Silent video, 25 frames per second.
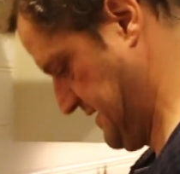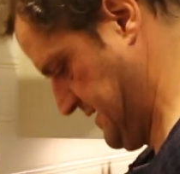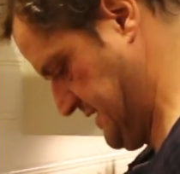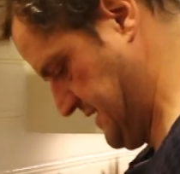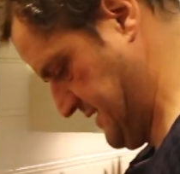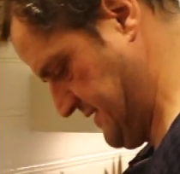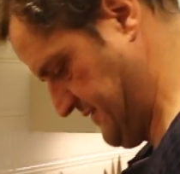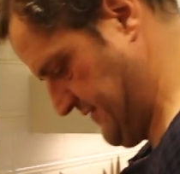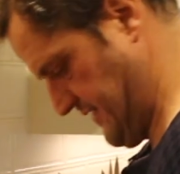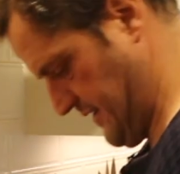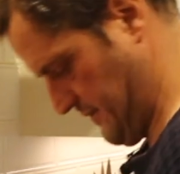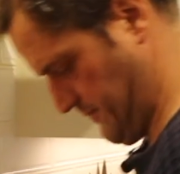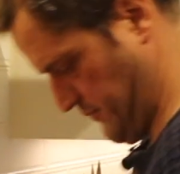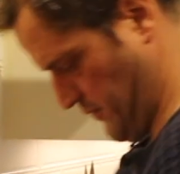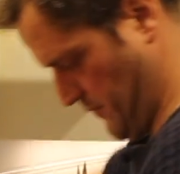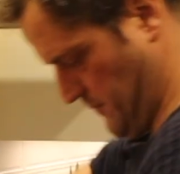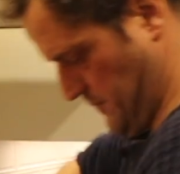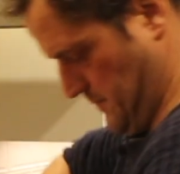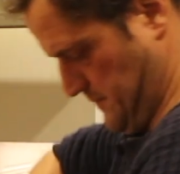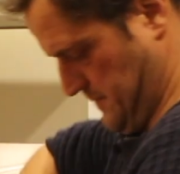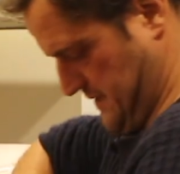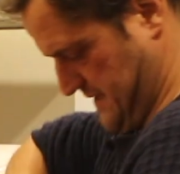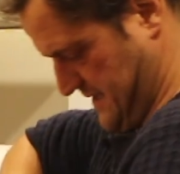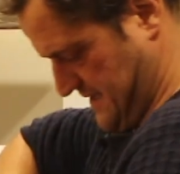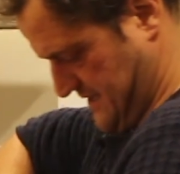in fact
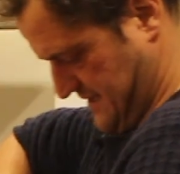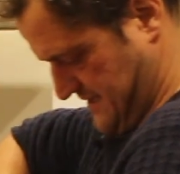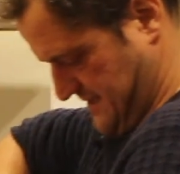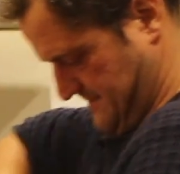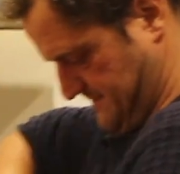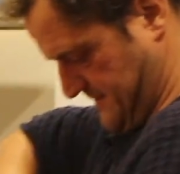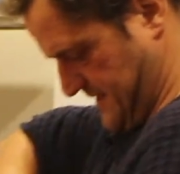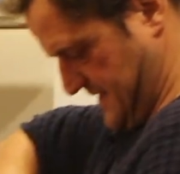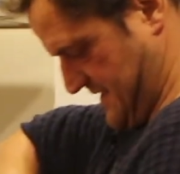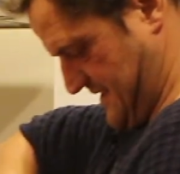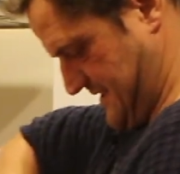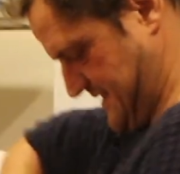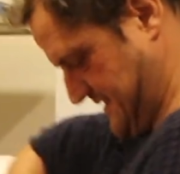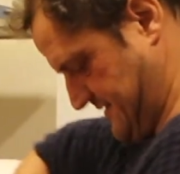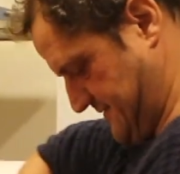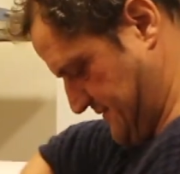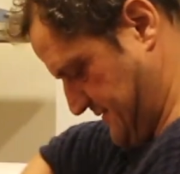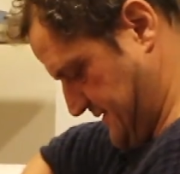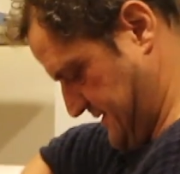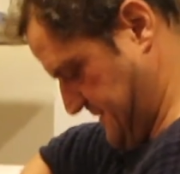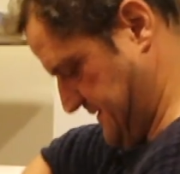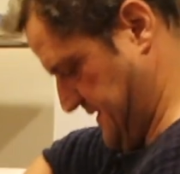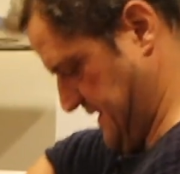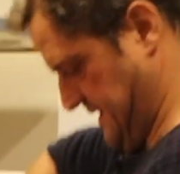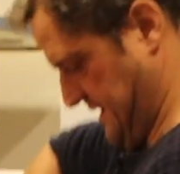probably
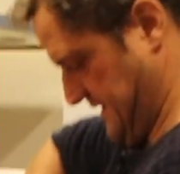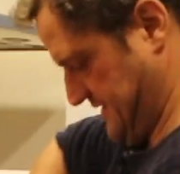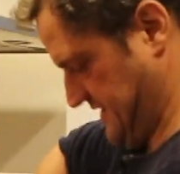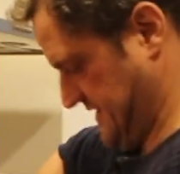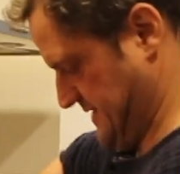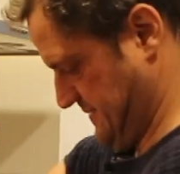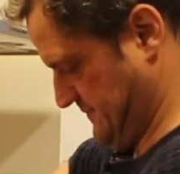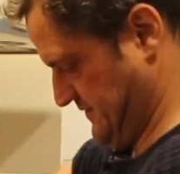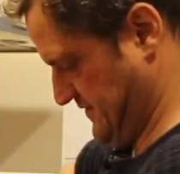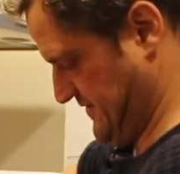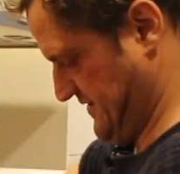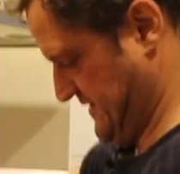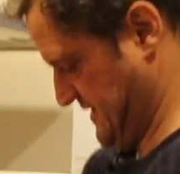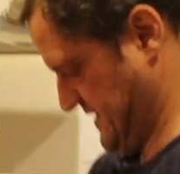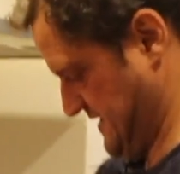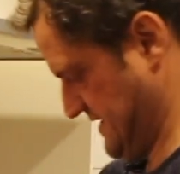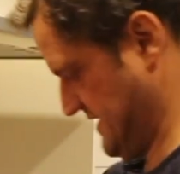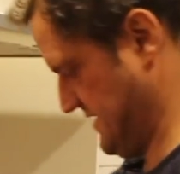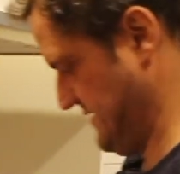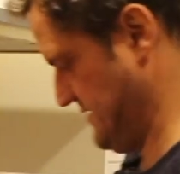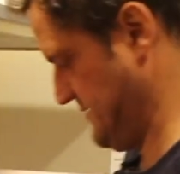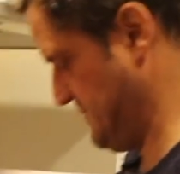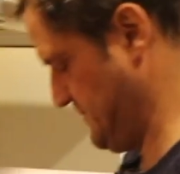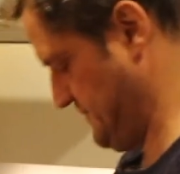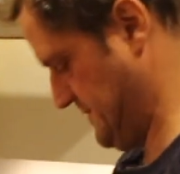actually I'm just going
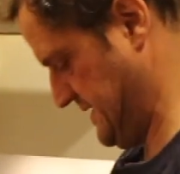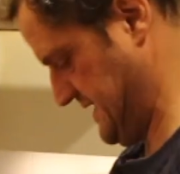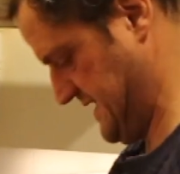to go in my